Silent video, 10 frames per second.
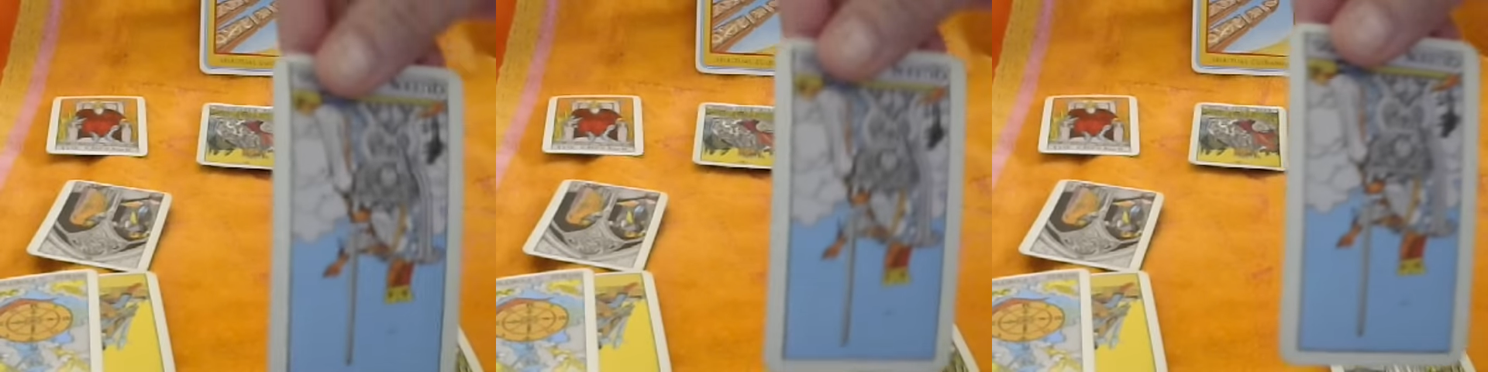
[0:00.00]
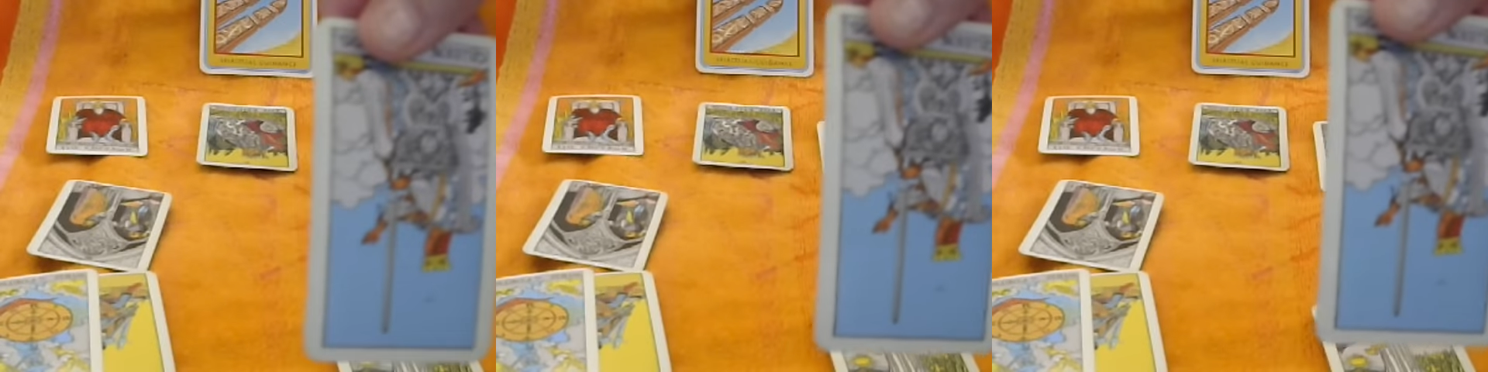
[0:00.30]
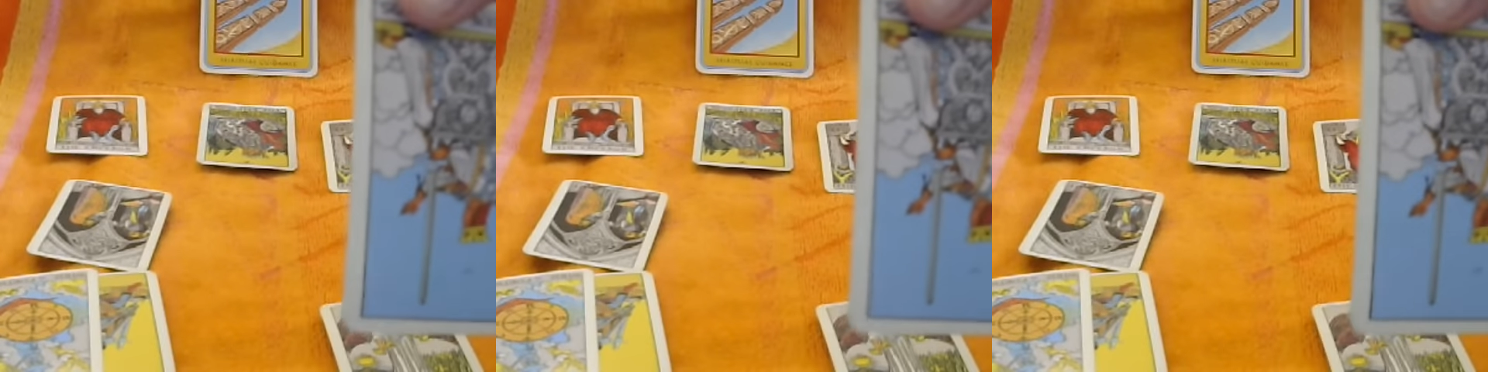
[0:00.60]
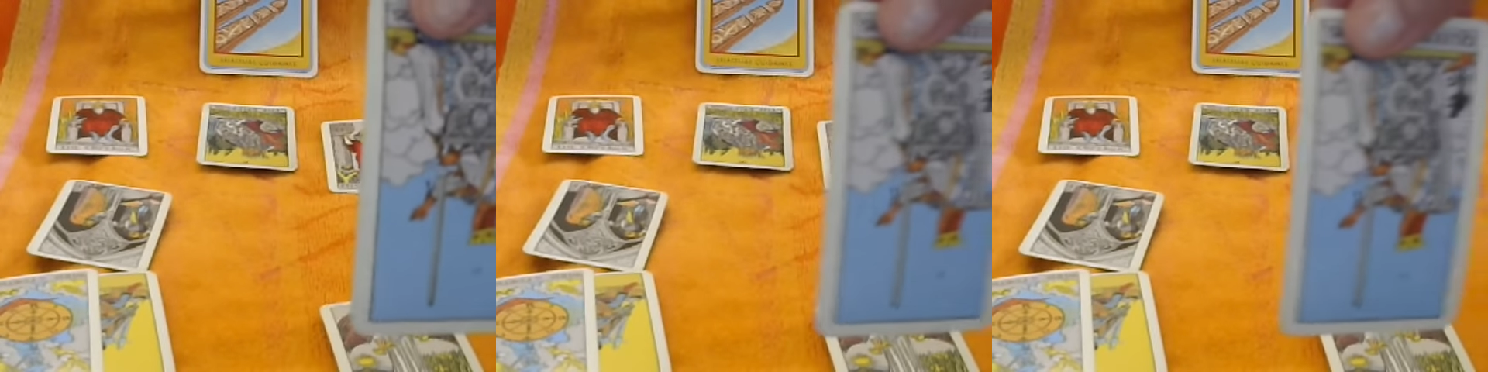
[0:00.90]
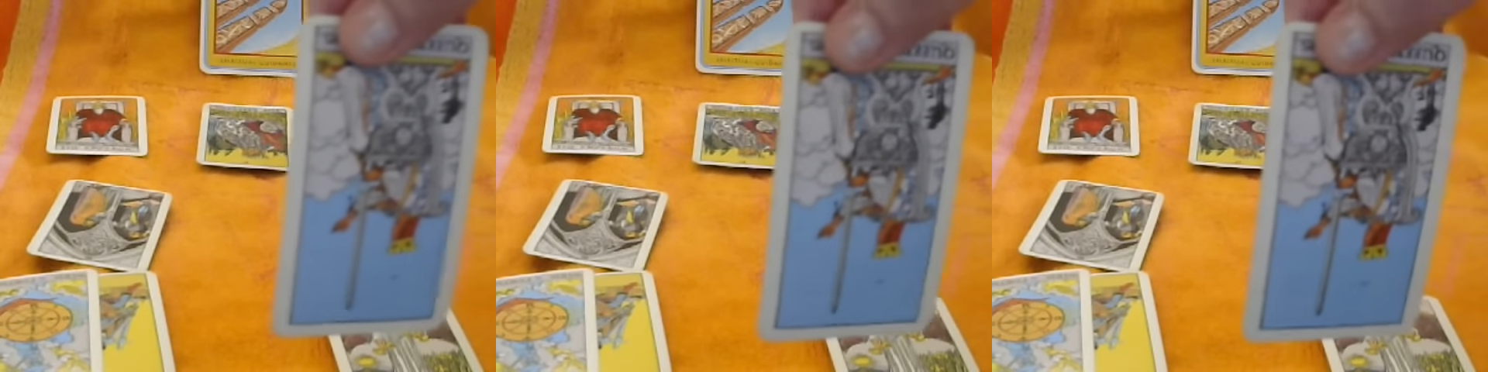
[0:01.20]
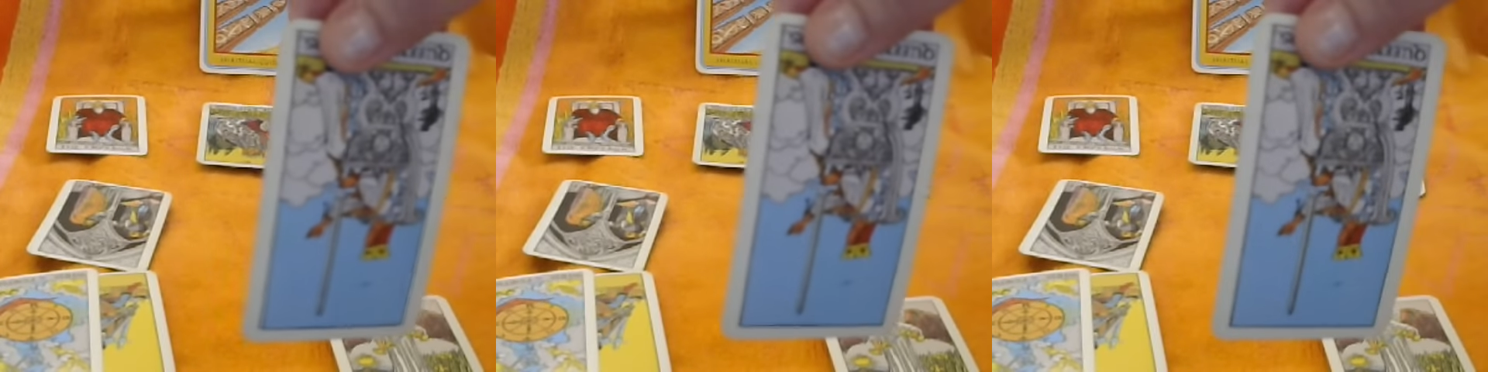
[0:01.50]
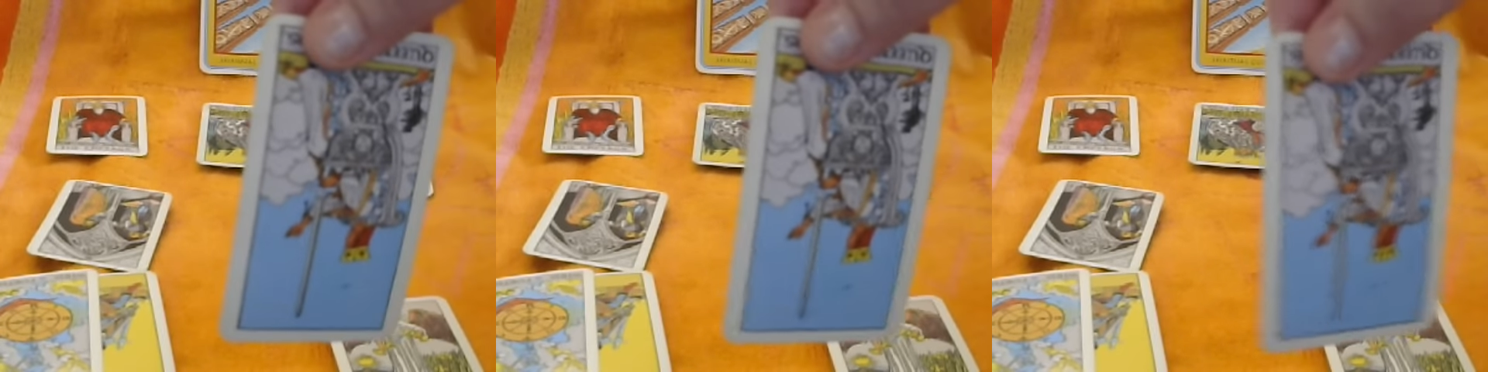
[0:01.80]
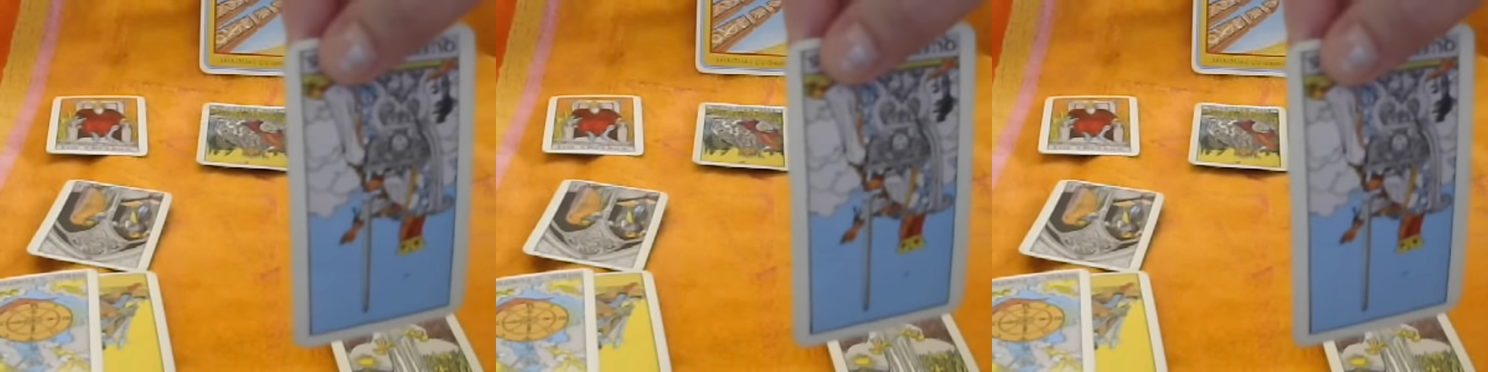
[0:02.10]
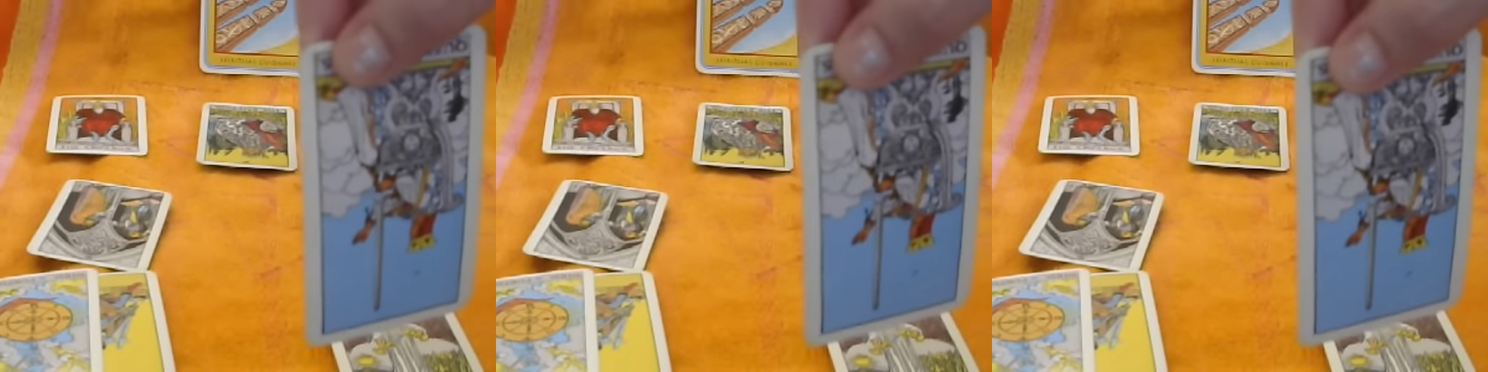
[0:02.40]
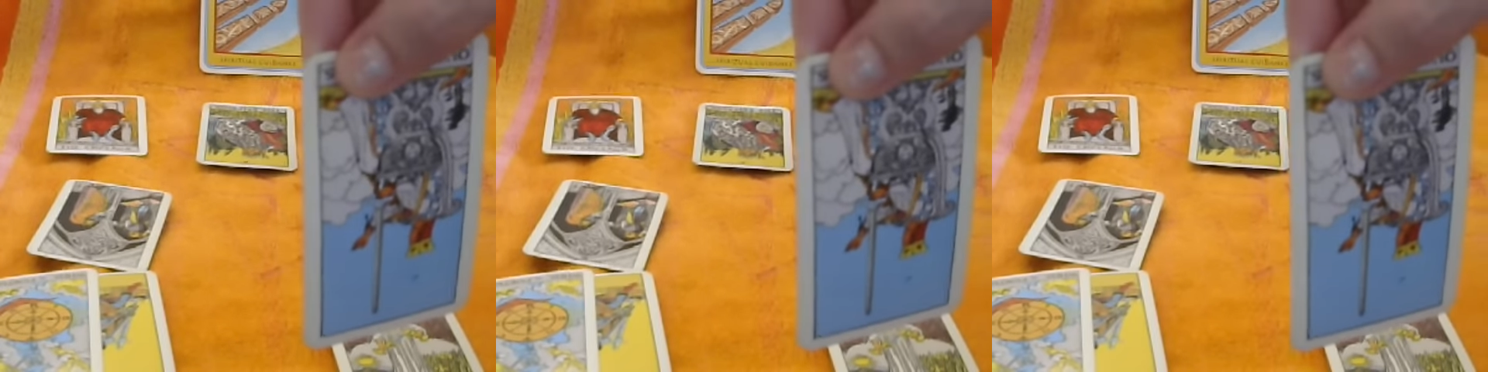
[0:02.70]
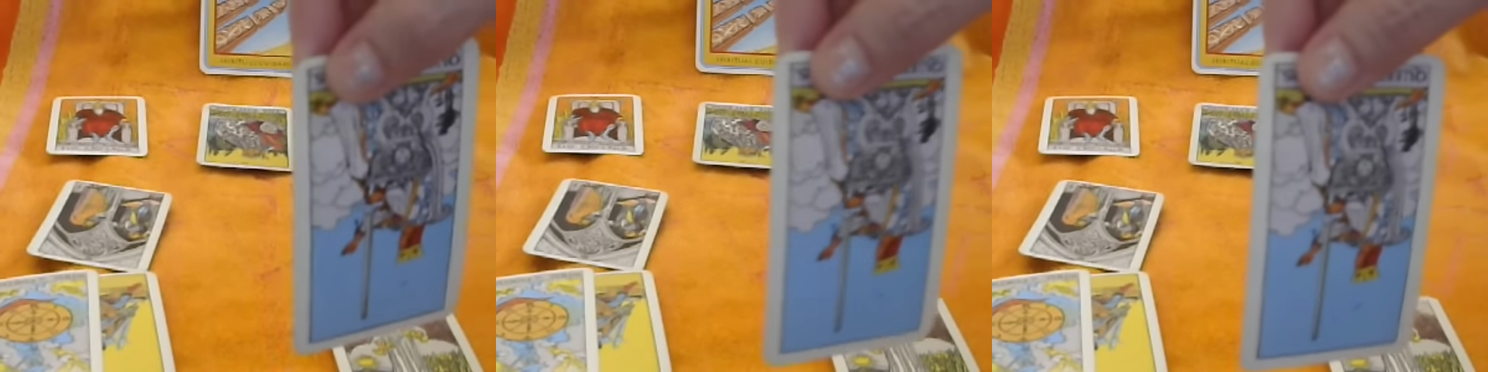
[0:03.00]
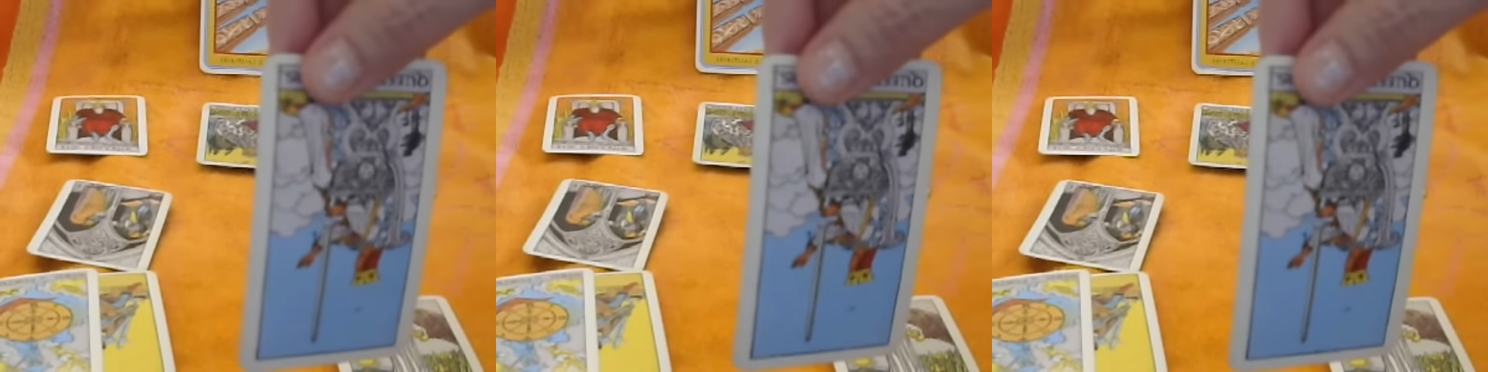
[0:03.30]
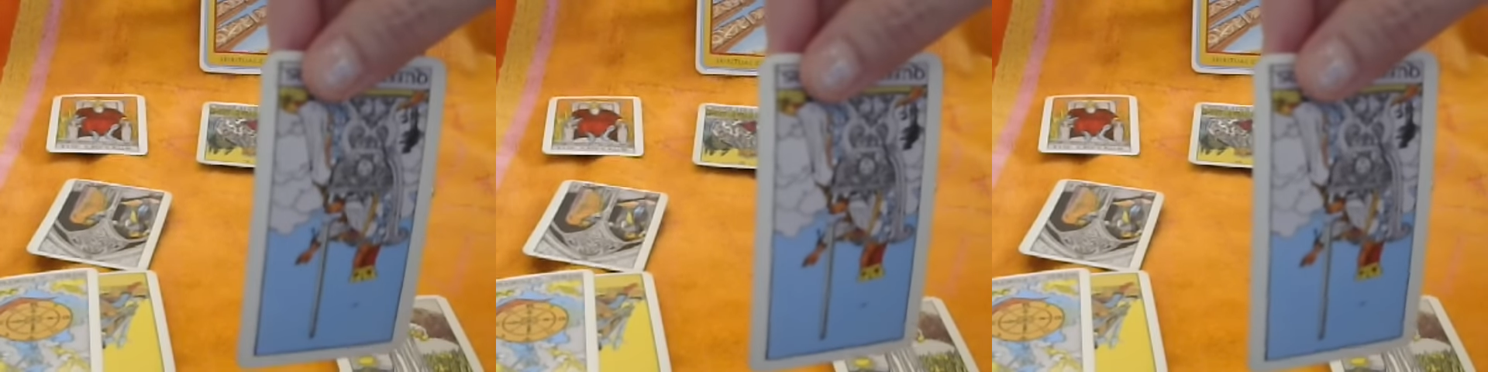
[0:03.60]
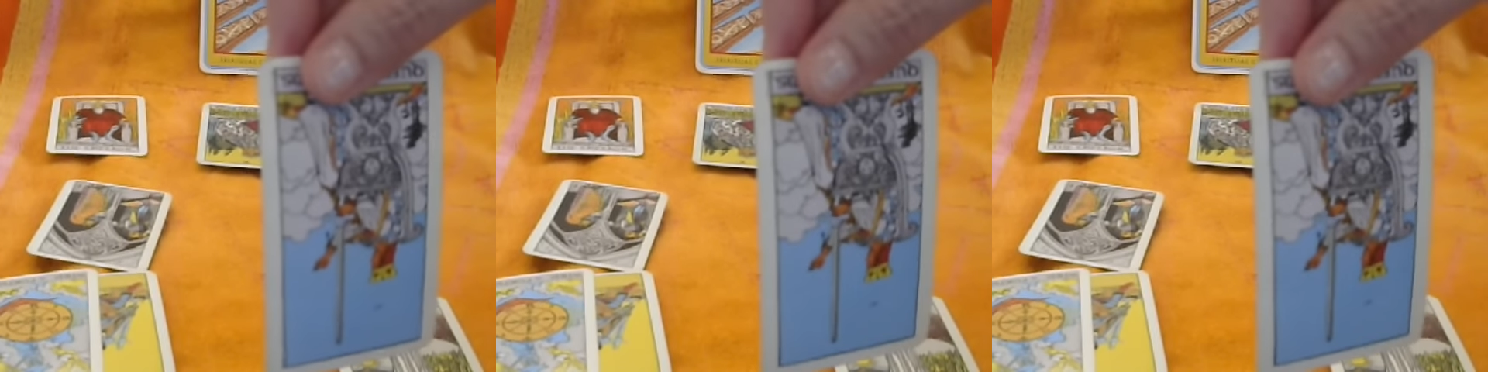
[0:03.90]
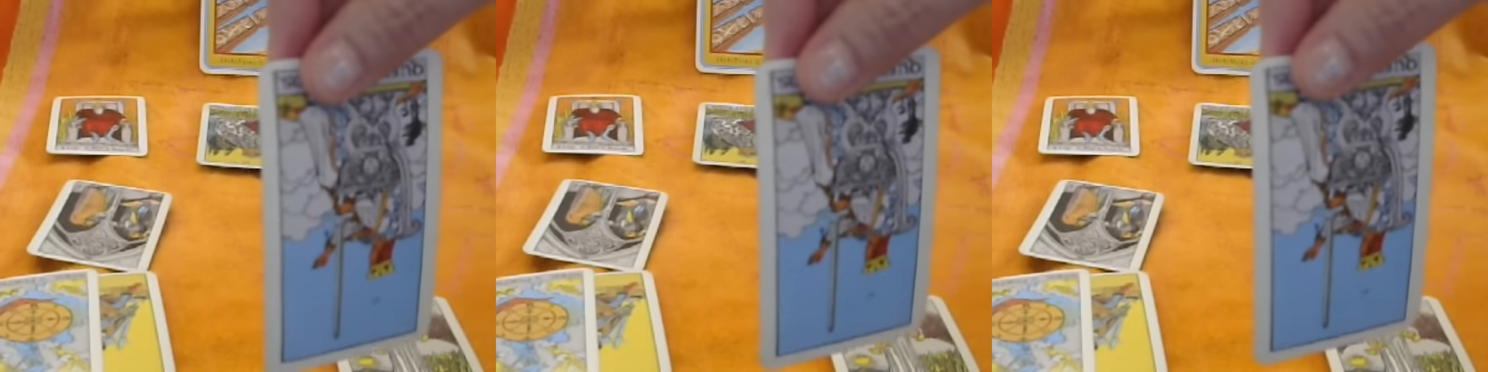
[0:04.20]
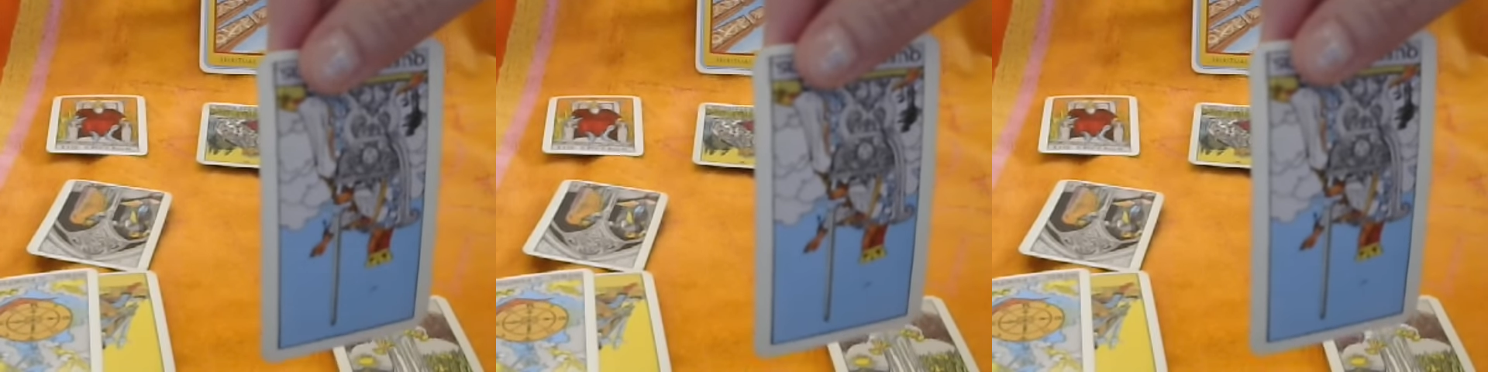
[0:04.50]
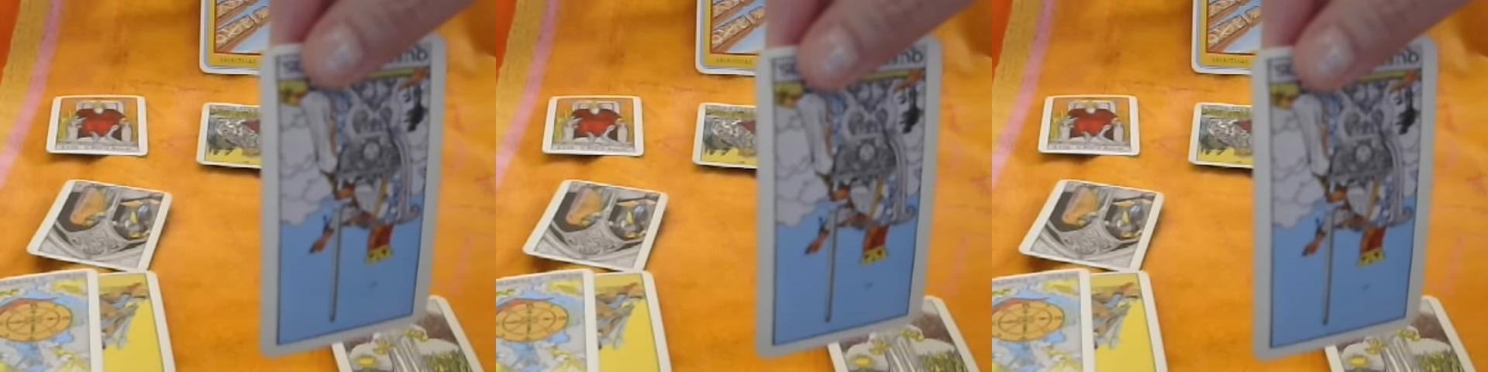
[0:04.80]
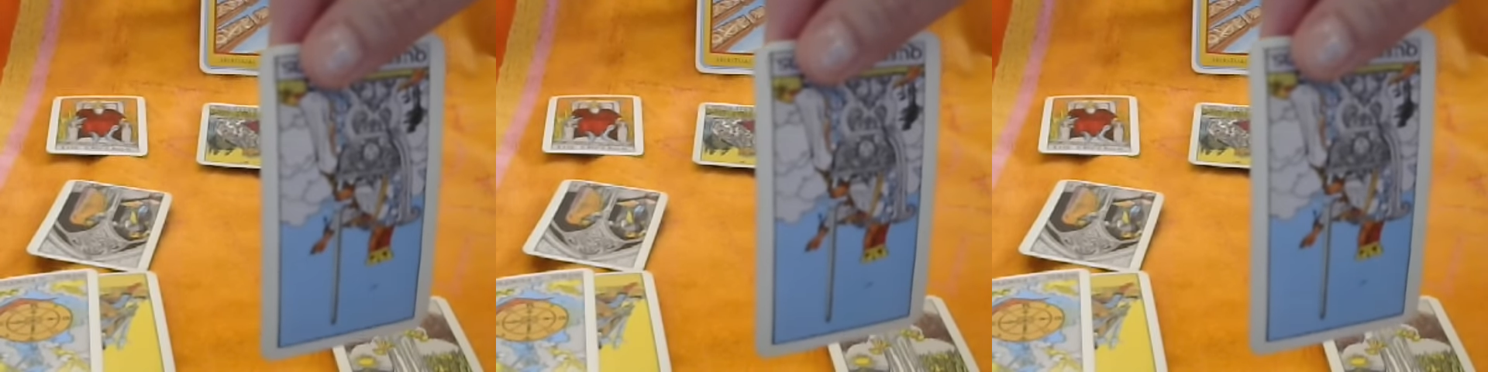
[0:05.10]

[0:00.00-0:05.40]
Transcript: [unreadable: no face in view]